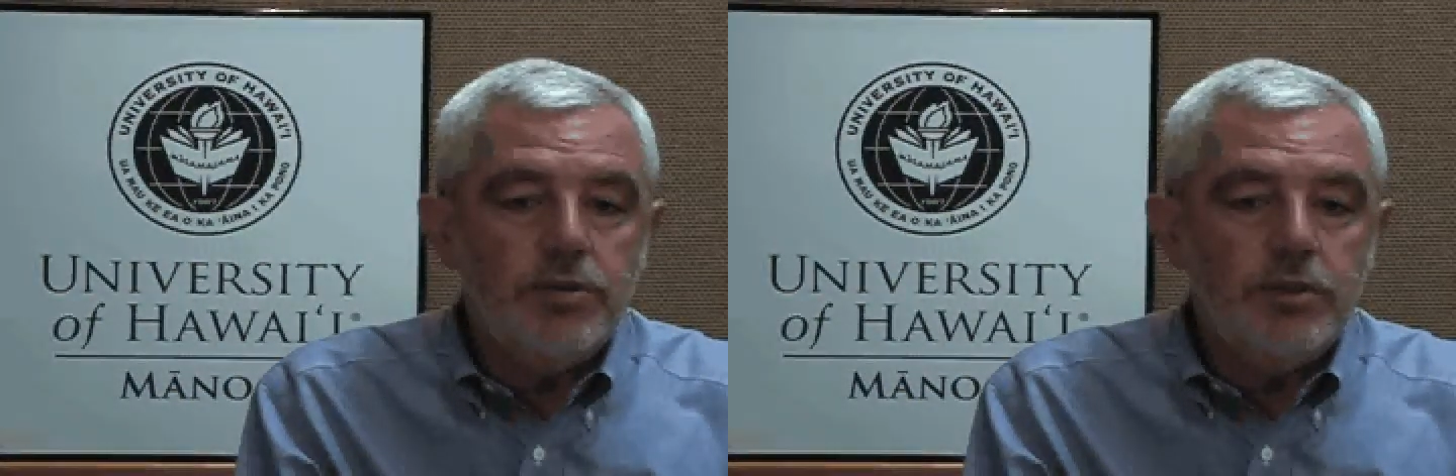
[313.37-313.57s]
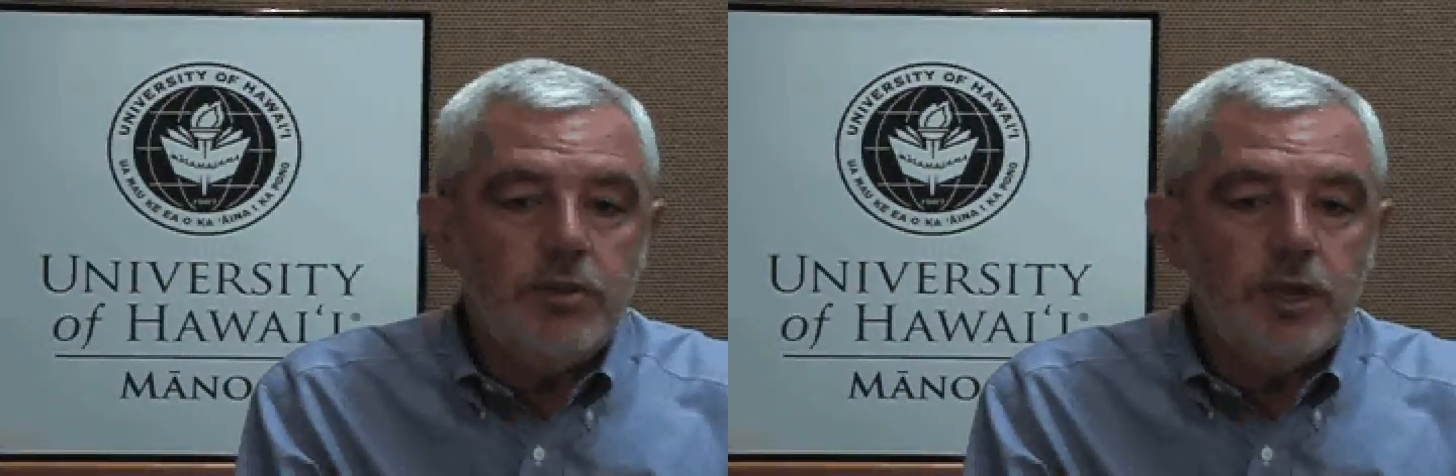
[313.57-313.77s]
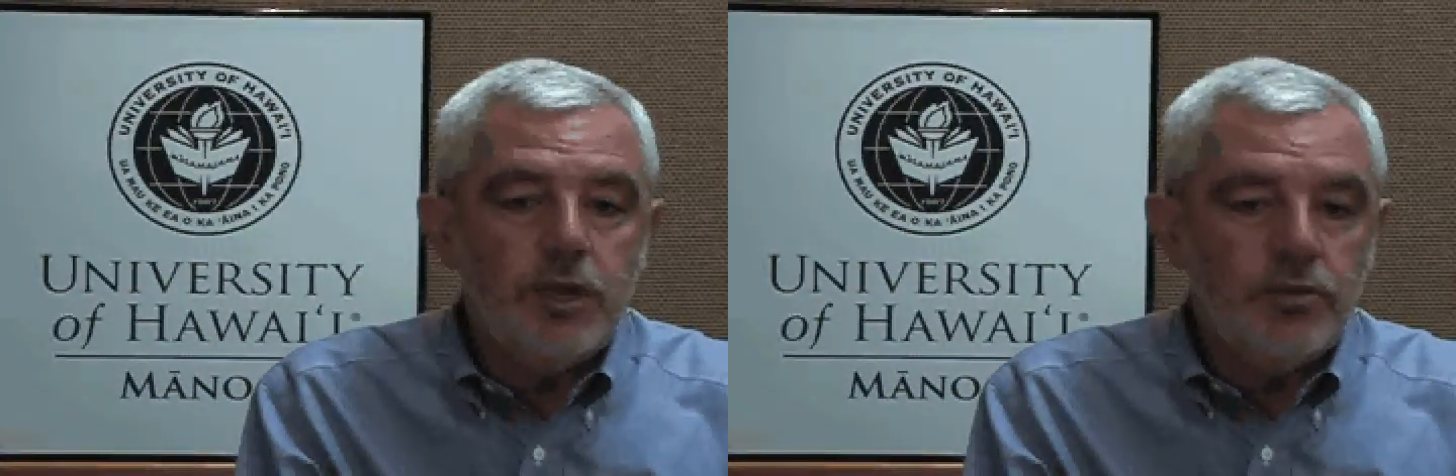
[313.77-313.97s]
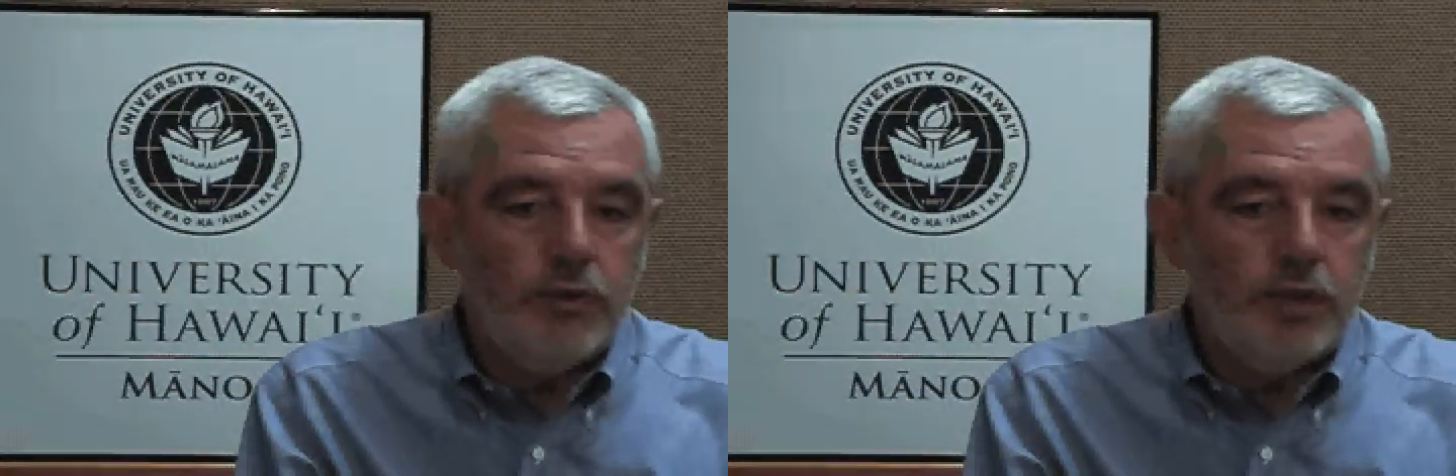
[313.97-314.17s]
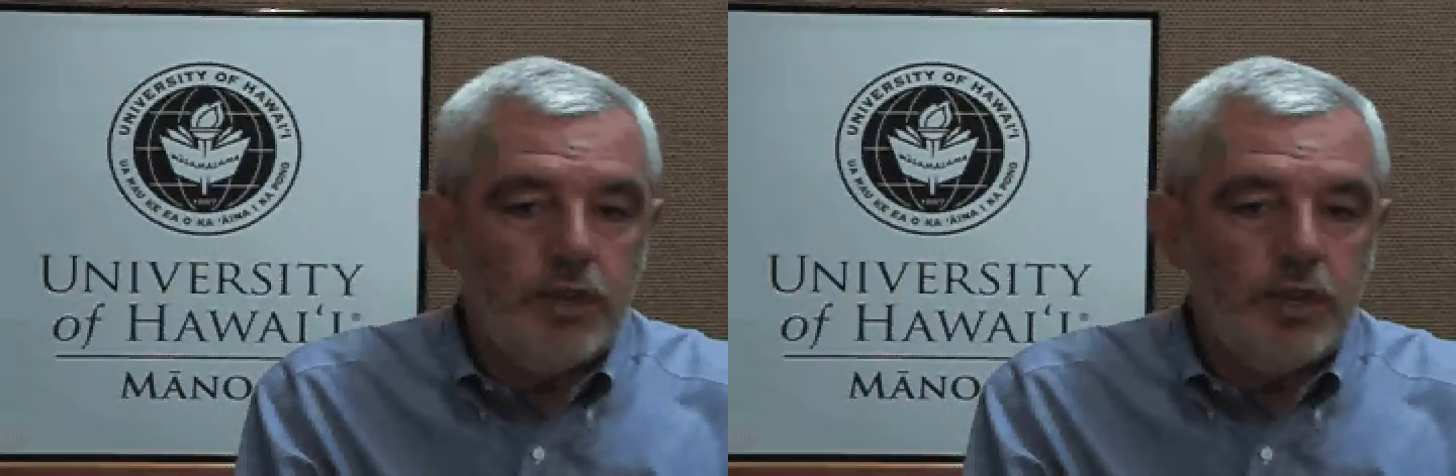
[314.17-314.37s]
so take a look
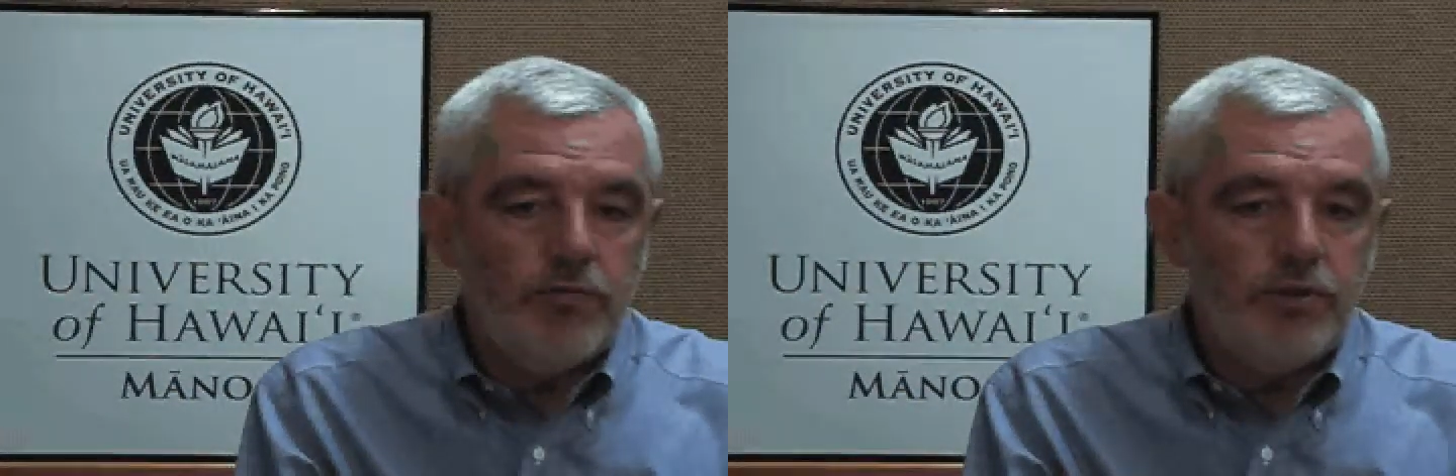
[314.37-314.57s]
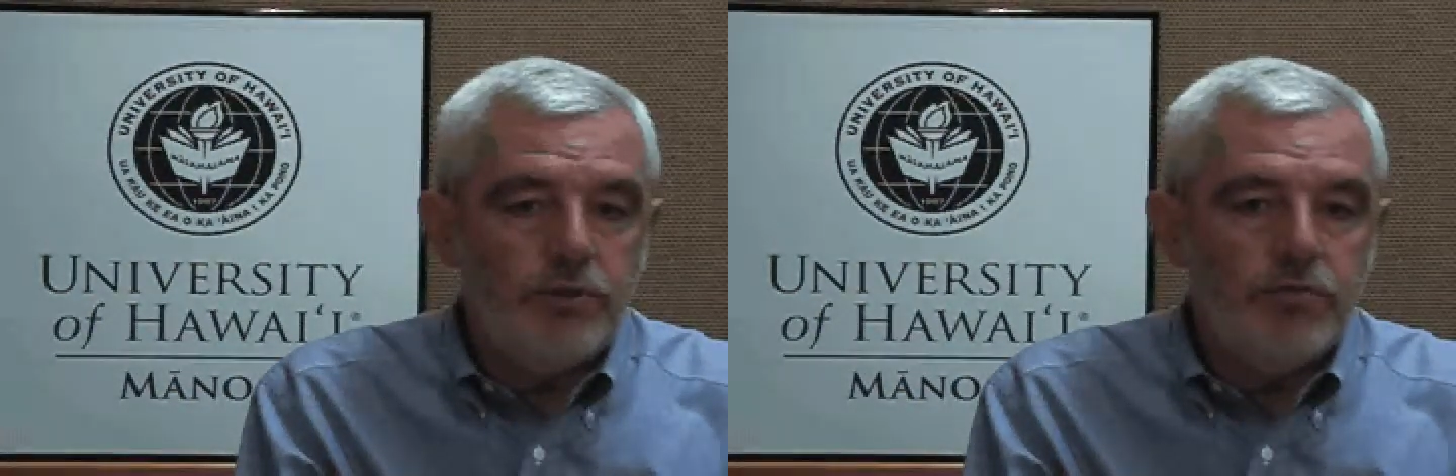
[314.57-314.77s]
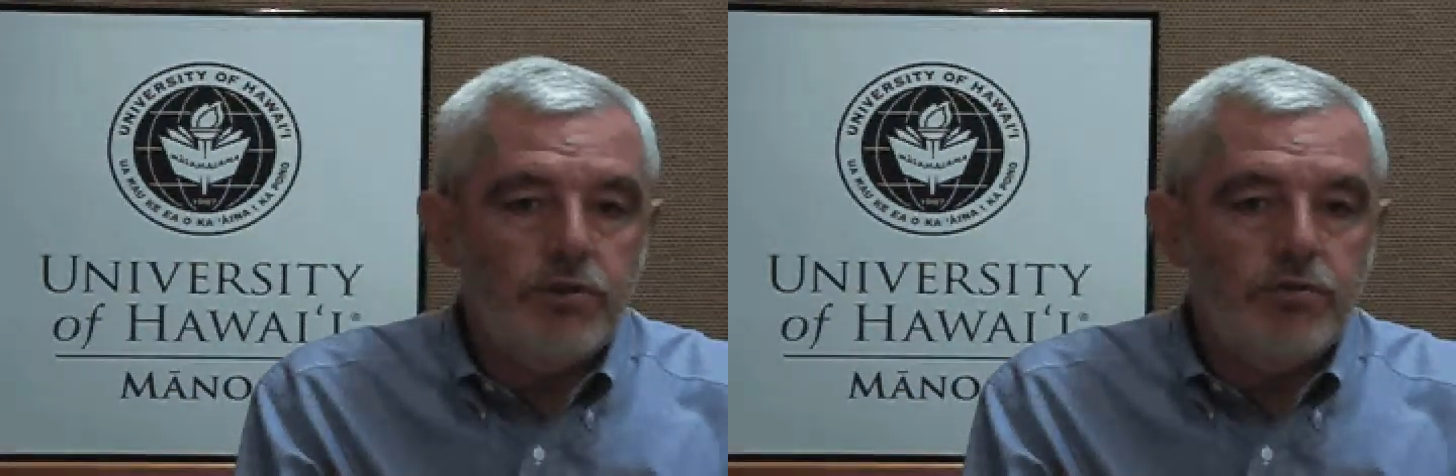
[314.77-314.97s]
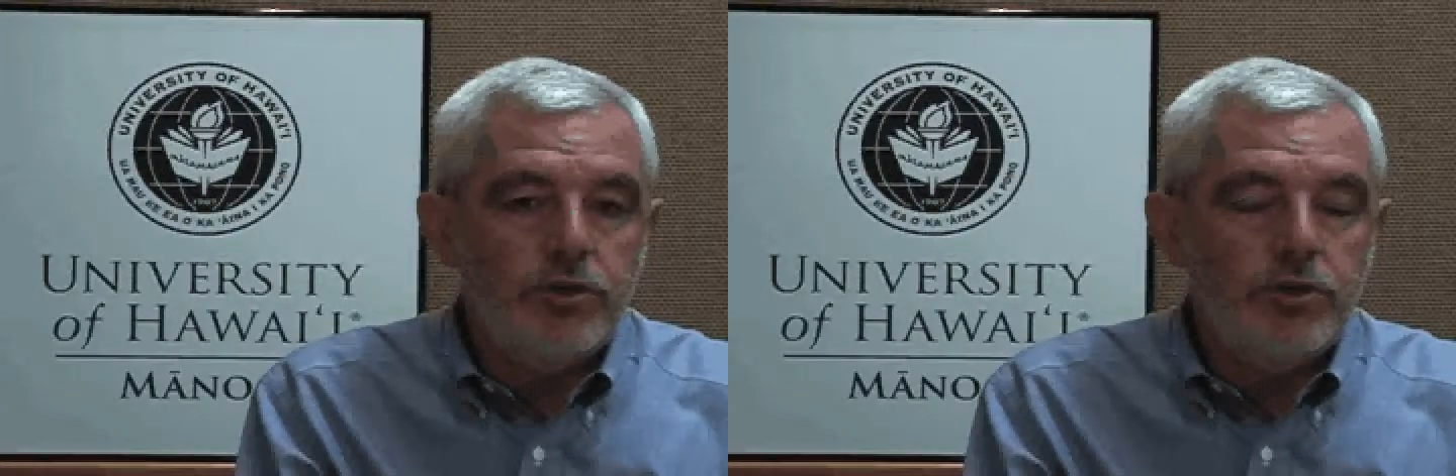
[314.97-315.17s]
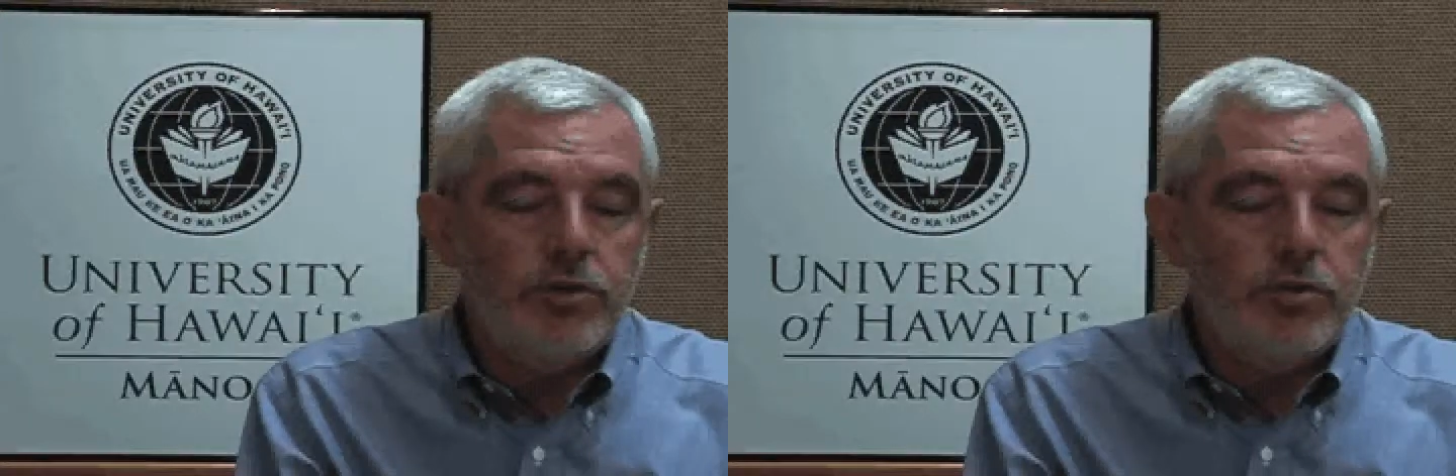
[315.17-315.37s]
at that if it's of
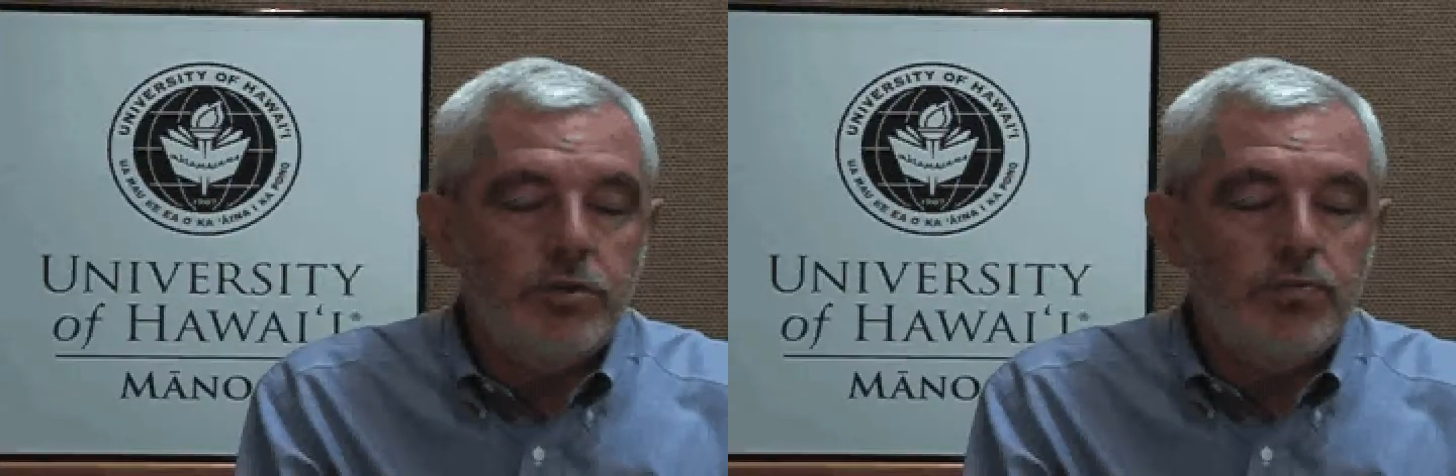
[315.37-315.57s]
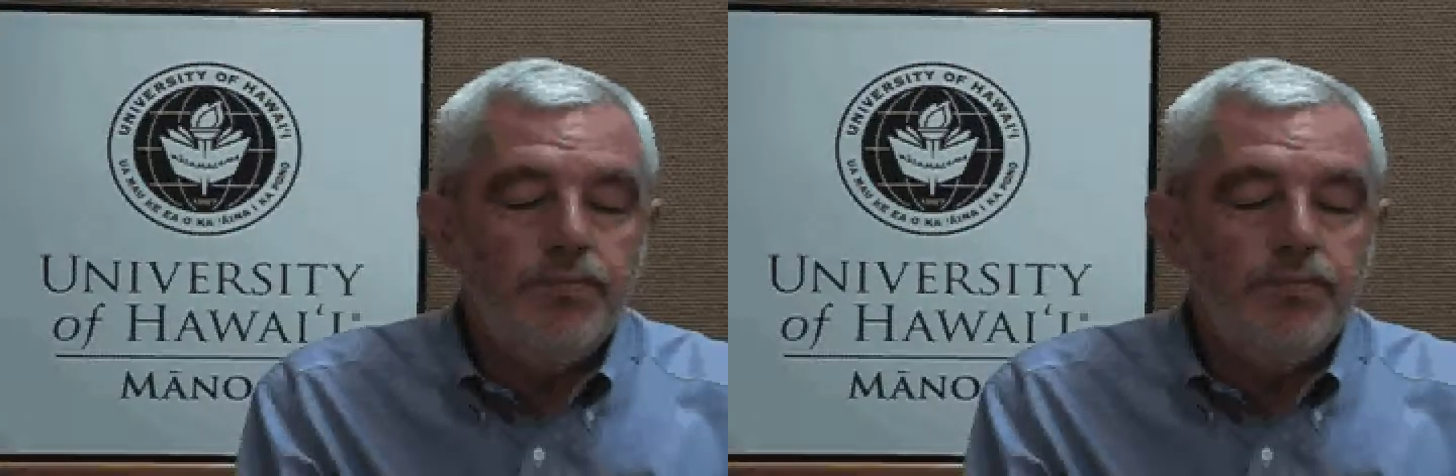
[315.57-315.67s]
interest to you.